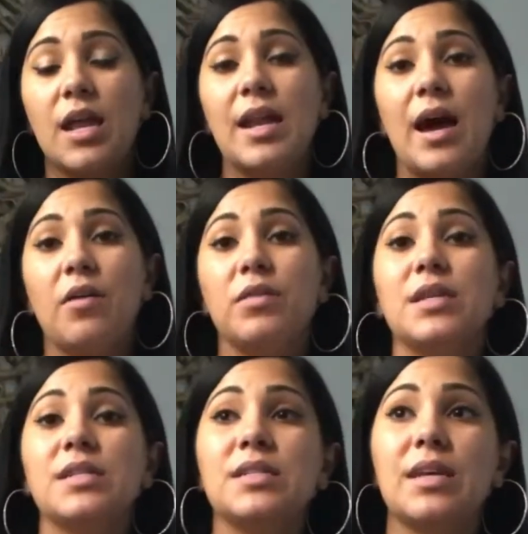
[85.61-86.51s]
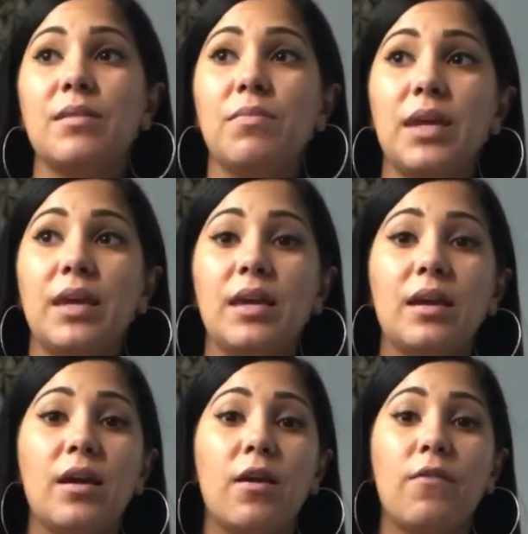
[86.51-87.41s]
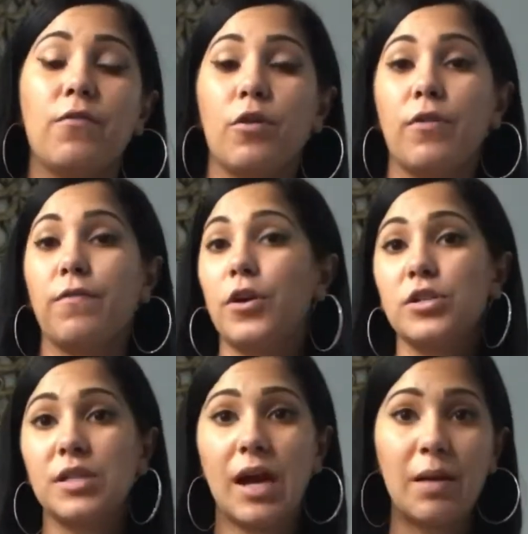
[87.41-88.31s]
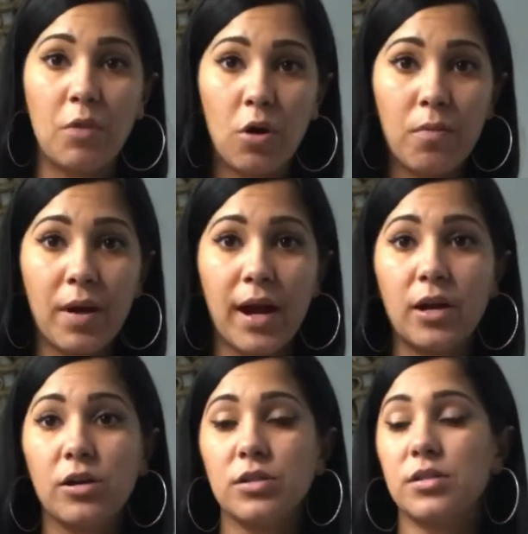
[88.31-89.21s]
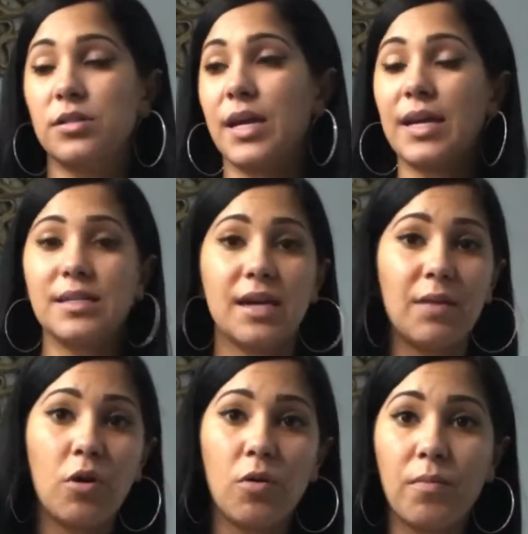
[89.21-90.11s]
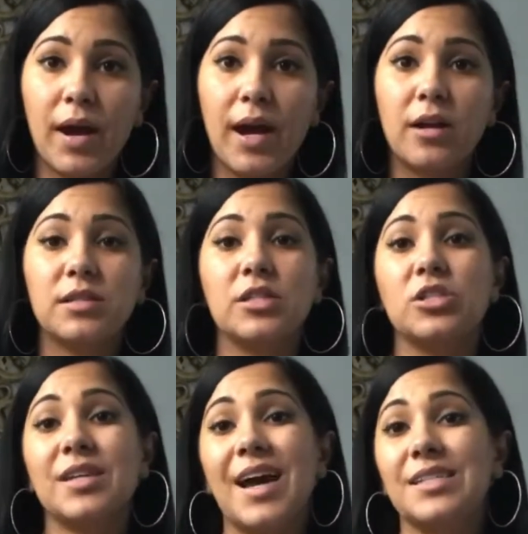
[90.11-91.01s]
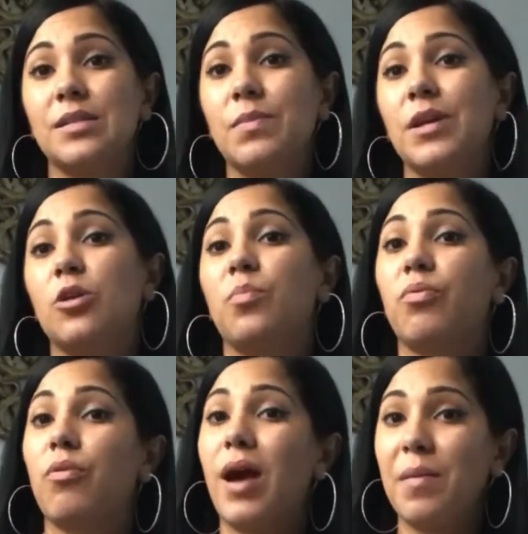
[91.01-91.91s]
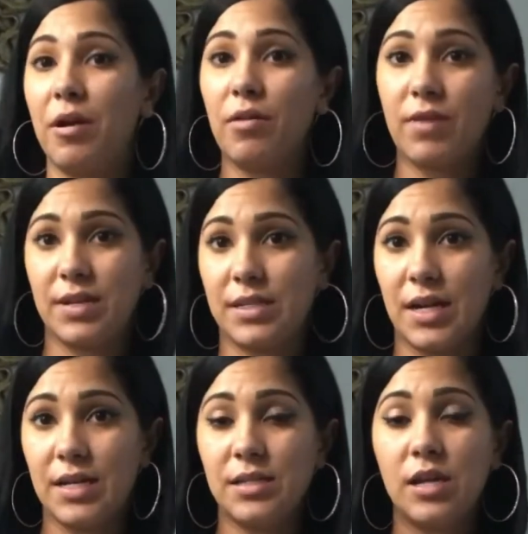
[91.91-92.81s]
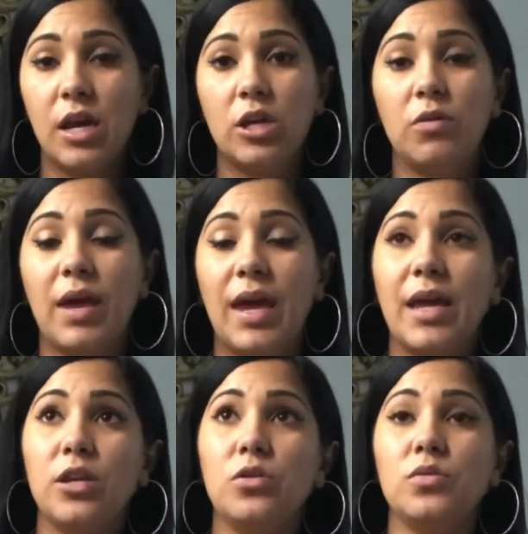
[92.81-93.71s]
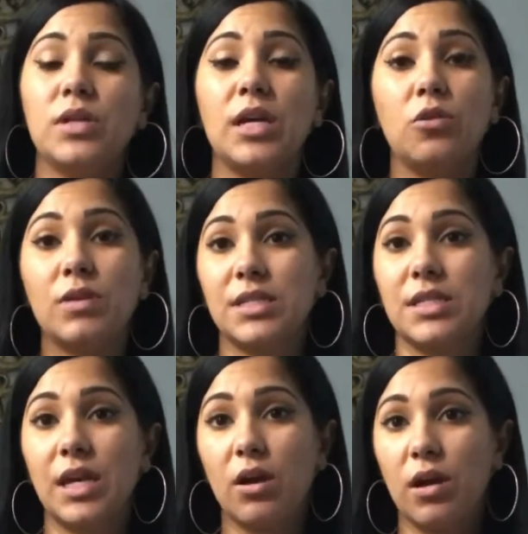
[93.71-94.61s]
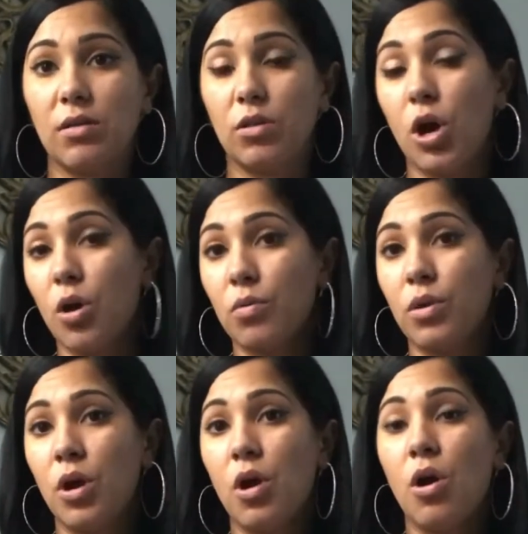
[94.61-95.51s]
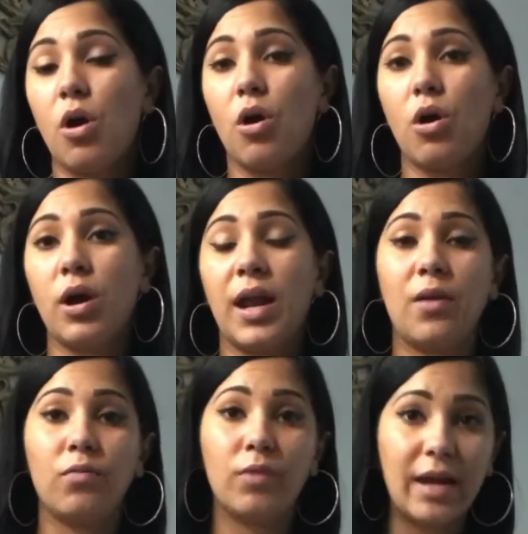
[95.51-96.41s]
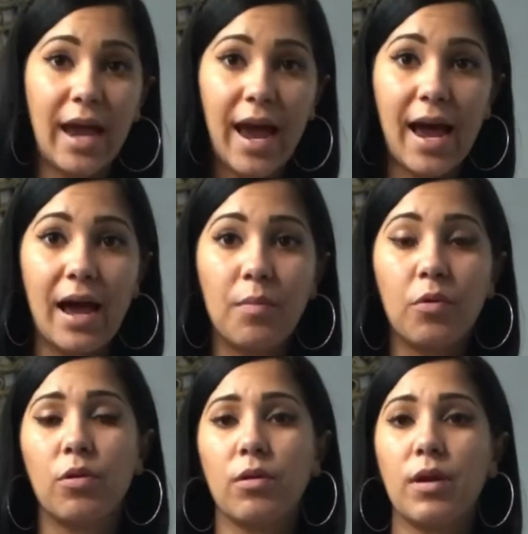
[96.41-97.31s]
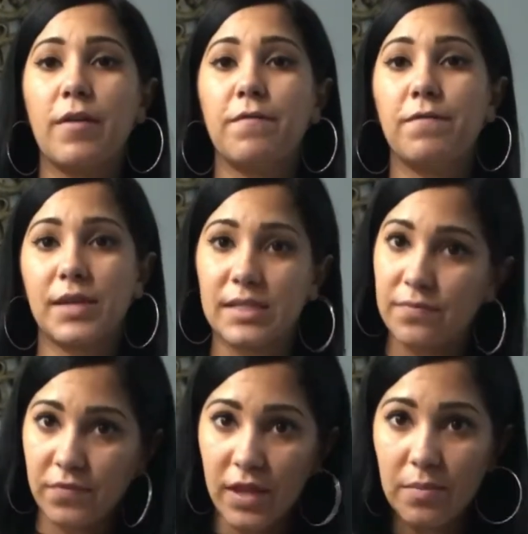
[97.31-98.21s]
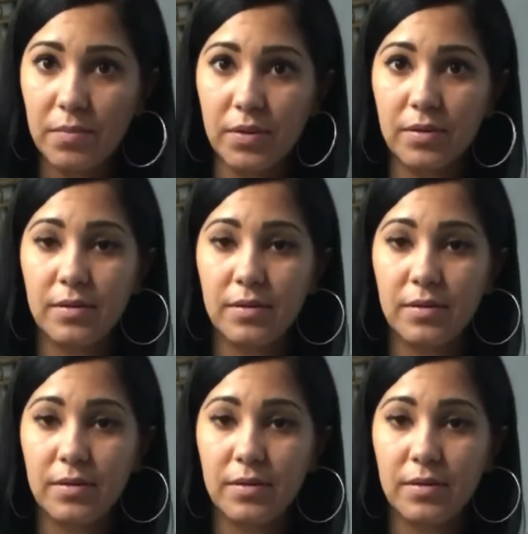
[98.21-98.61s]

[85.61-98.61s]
Now, this can be for first time home buyers, second time home buyers. It just has to be your primary residence. You can't use a USDA loan on a rehab or a fix and flip.